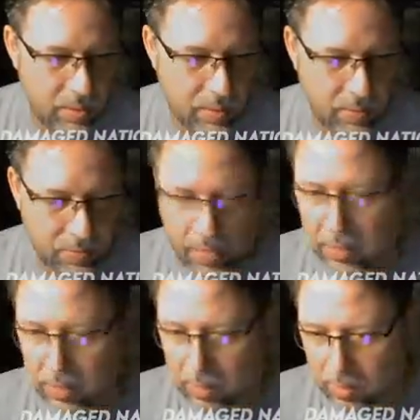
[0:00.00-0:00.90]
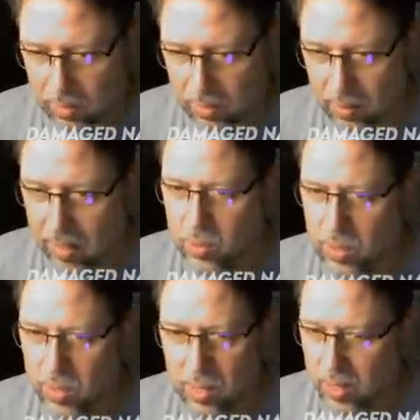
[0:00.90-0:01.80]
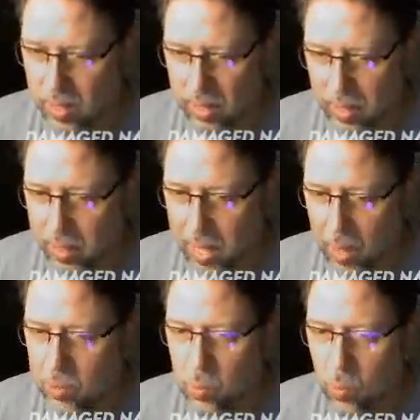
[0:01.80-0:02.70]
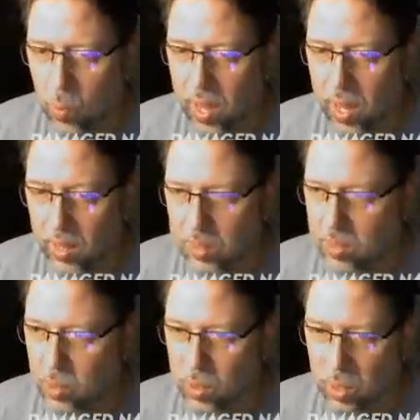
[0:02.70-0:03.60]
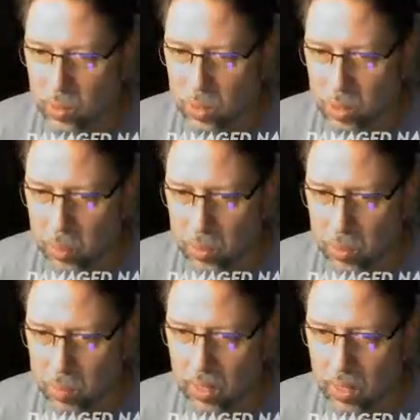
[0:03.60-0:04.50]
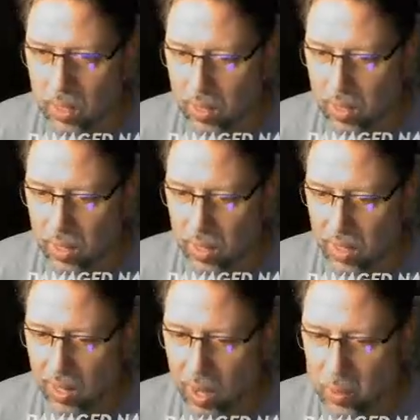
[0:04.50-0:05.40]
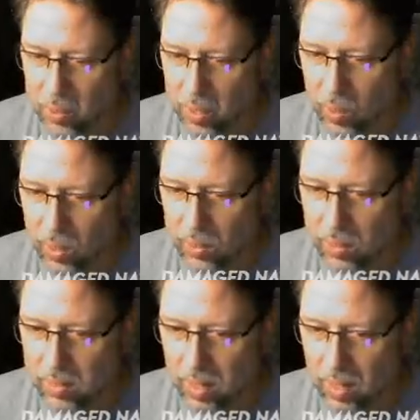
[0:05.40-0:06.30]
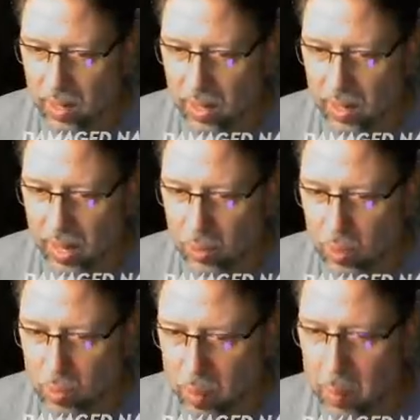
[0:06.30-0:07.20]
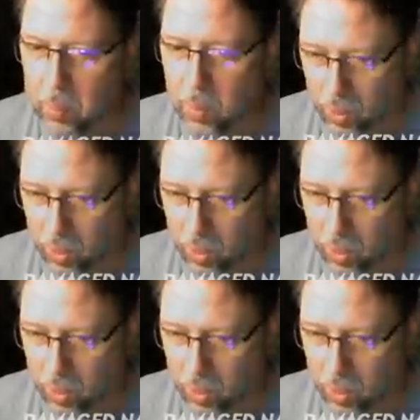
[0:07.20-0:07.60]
23. Yes, and that's what I was saying. Like that was way slower than it was supposed to be. I was going. All right. I remember